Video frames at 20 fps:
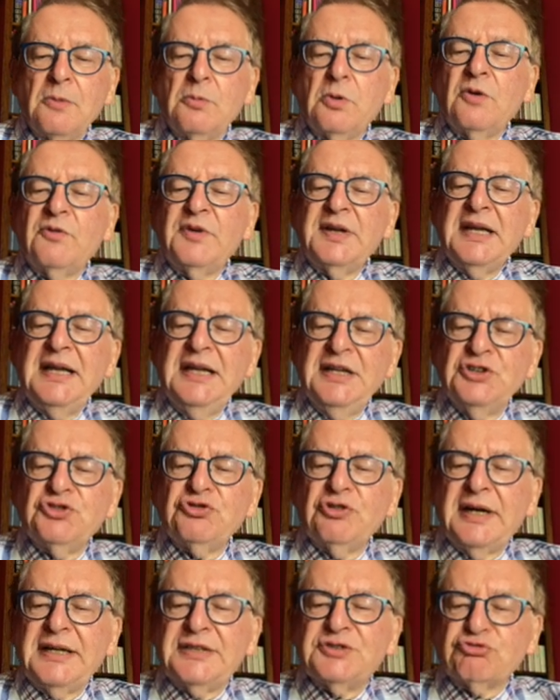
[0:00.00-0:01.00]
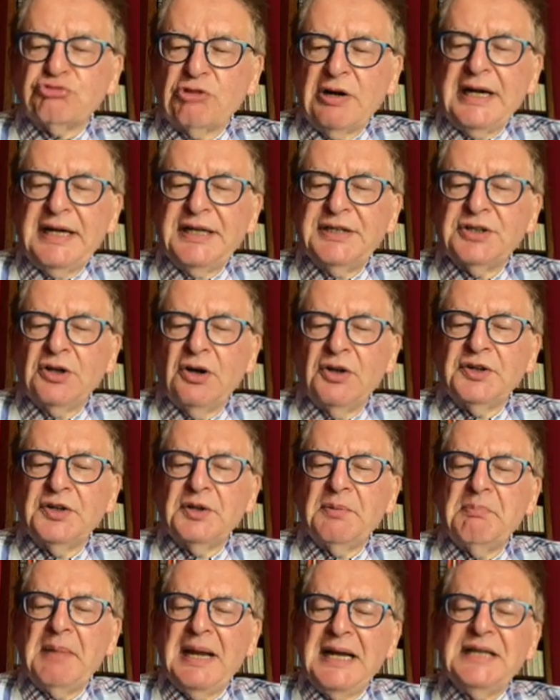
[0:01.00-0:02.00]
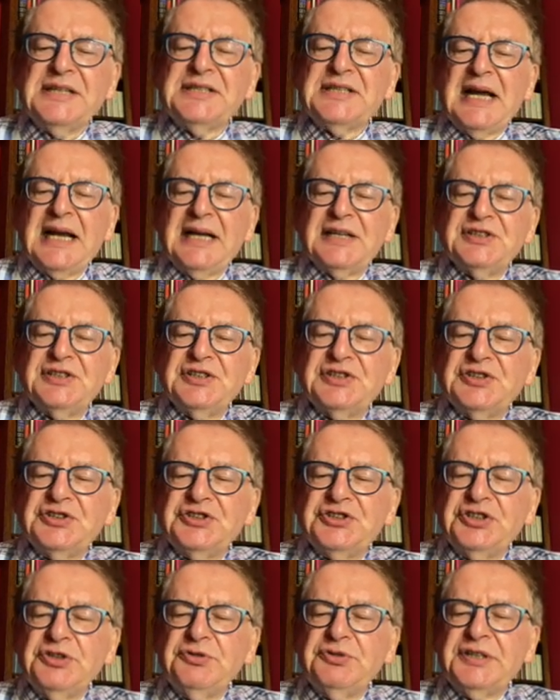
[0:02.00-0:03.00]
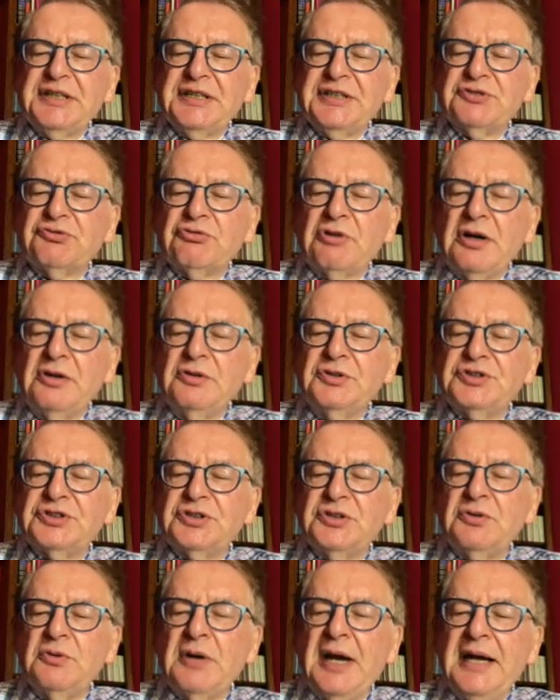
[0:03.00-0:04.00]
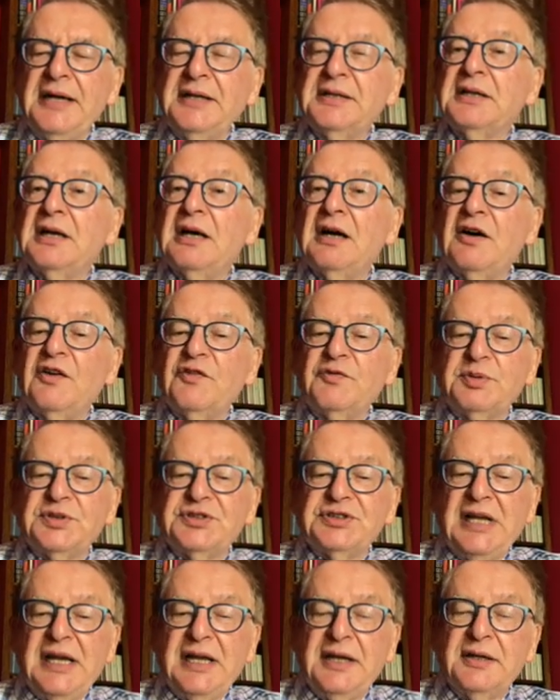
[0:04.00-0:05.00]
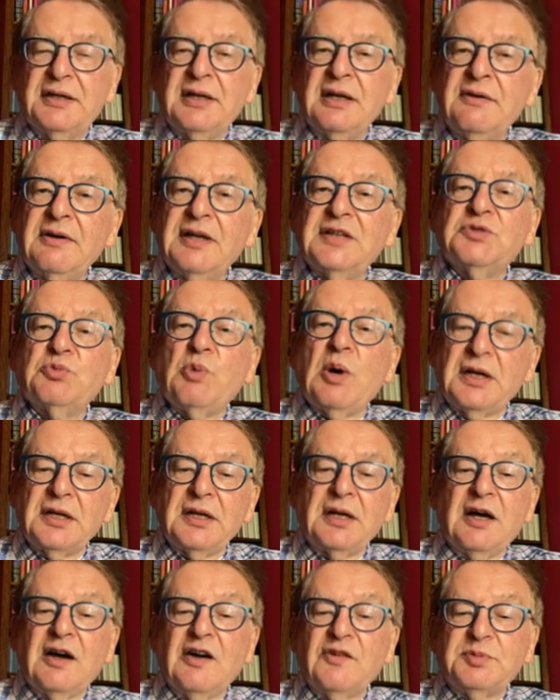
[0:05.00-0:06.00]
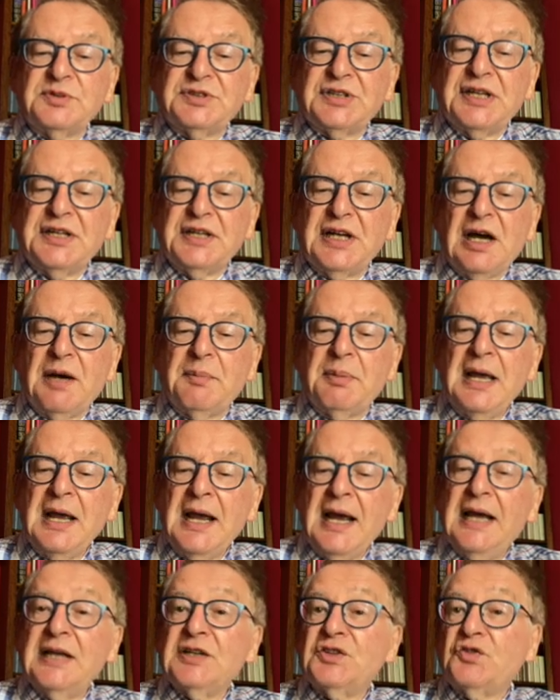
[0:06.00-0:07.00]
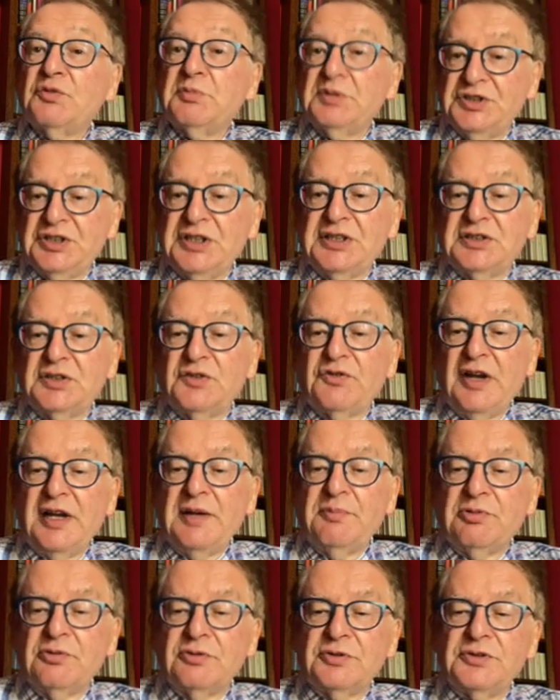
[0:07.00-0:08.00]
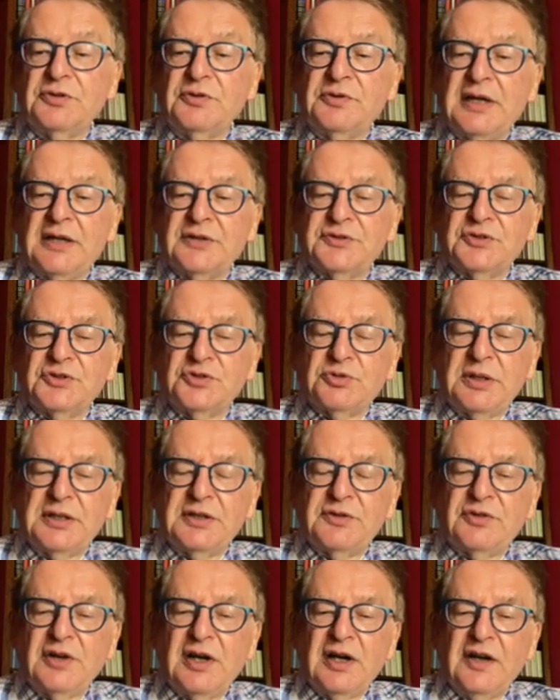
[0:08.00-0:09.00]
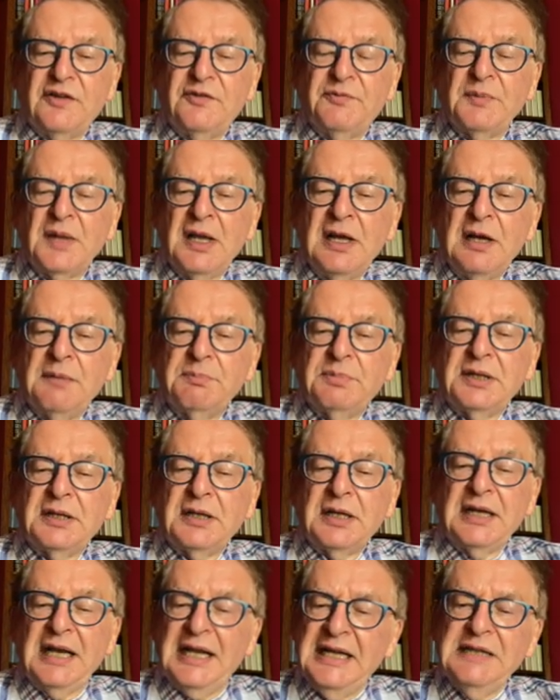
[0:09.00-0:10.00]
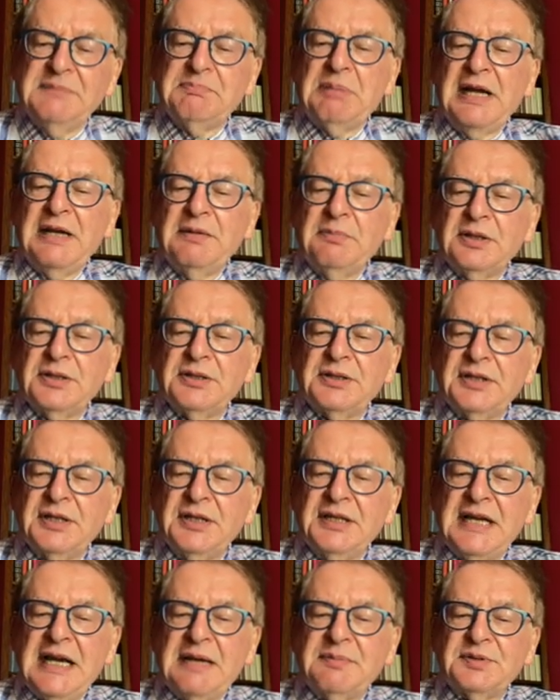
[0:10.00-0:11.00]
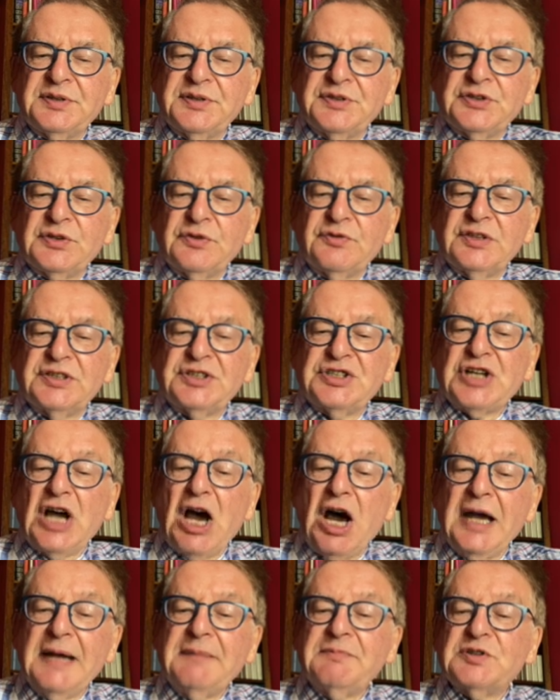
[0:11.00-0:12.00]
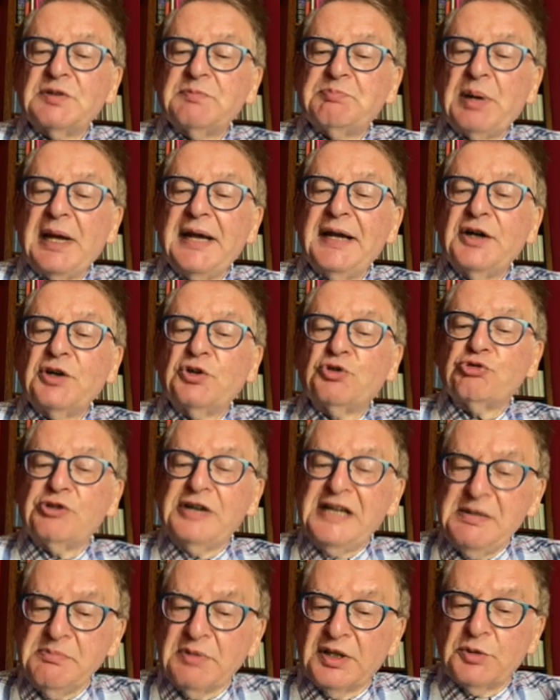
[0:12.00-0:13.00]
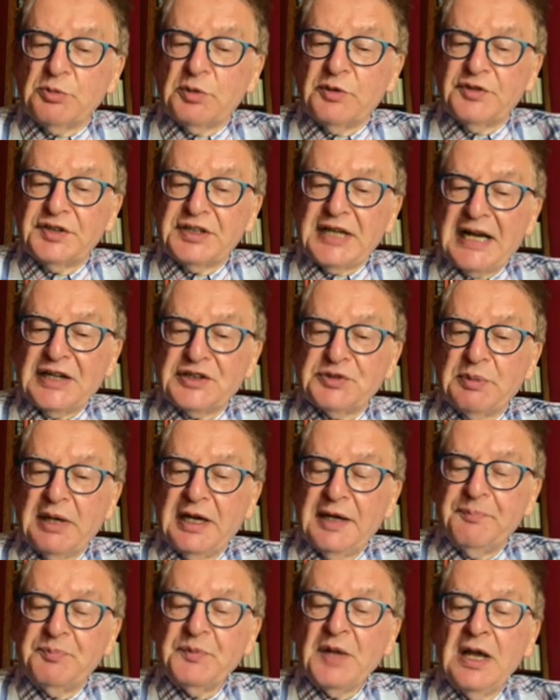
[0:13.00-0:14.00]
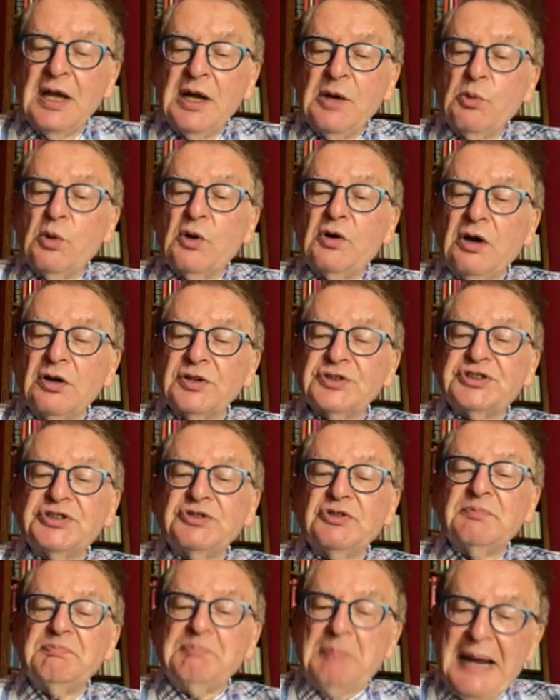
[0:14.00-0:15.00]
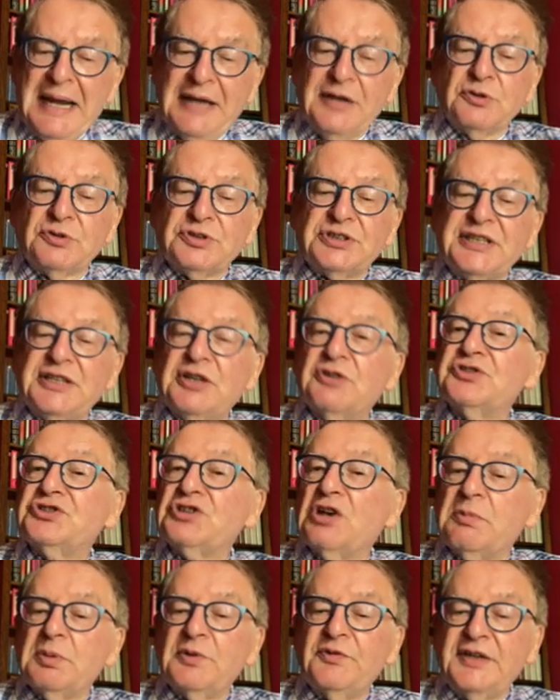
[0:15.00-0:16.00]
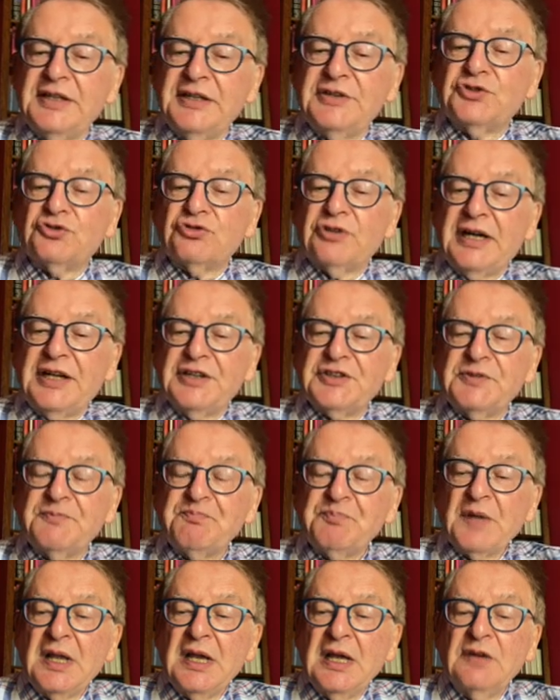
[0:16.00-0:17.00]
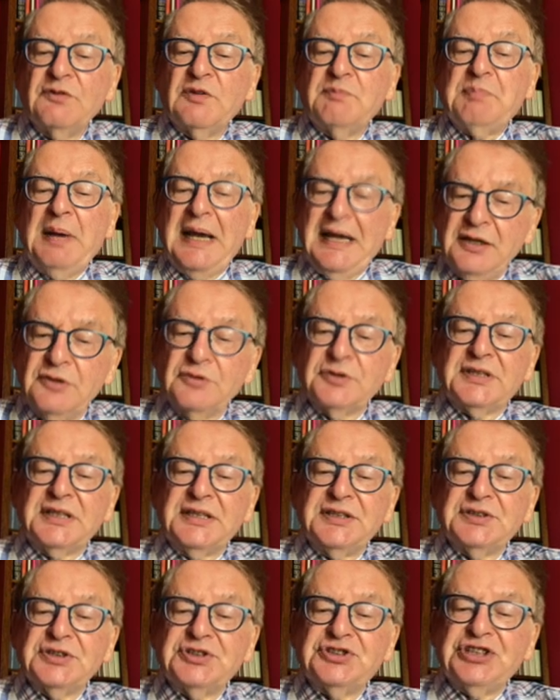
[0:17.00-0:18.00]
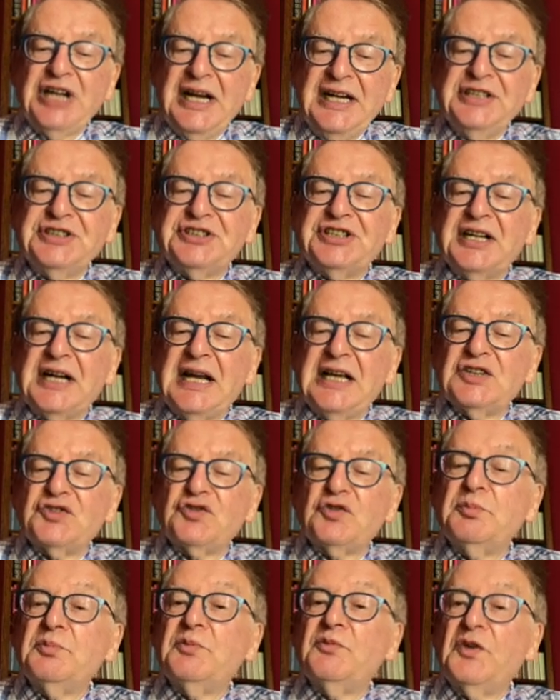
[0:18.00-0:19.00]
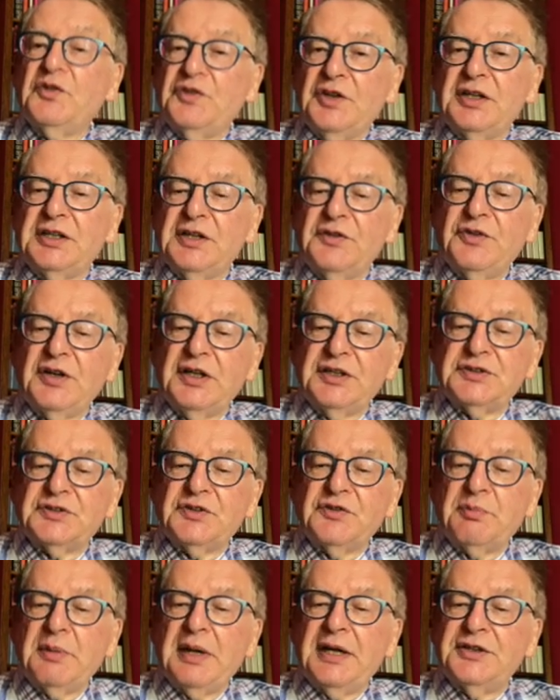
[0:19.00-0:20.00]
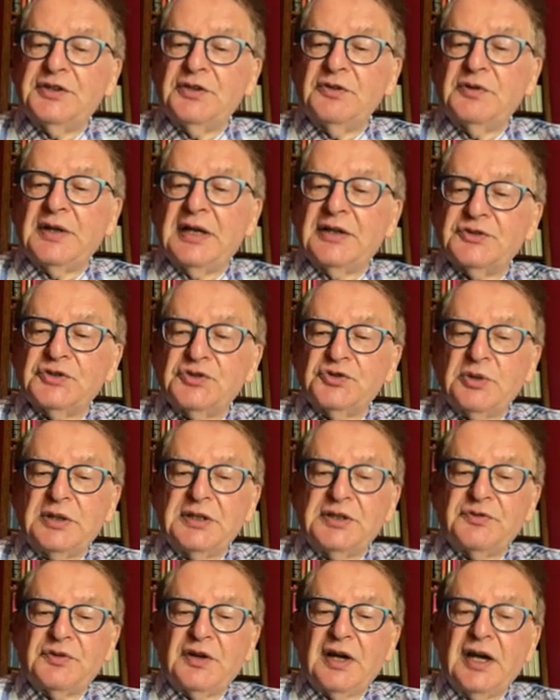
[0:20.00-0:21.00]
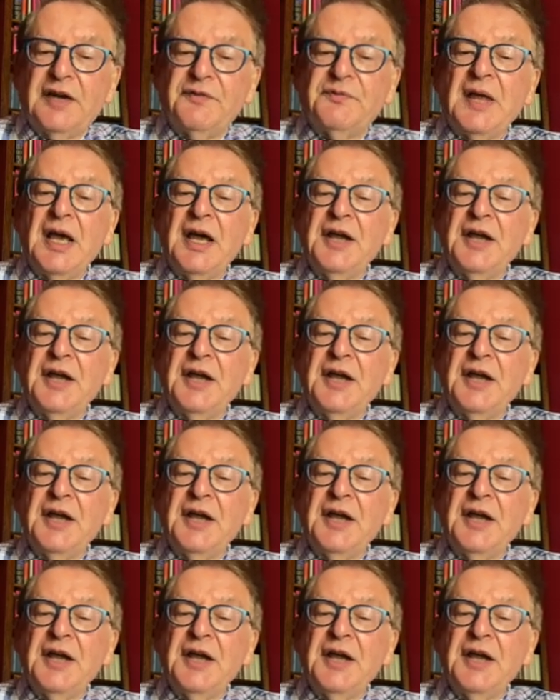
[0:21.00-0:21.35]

Well, the interest rate on the main taxes and duties rose to 8.5%. That's 1.5% up, as from the 6th of April 2025. But late payment in the absence of a time to pay agreement with the taxman will cost you a penalty on top of the interest. The penalties are changing as from the 31st of May 2025.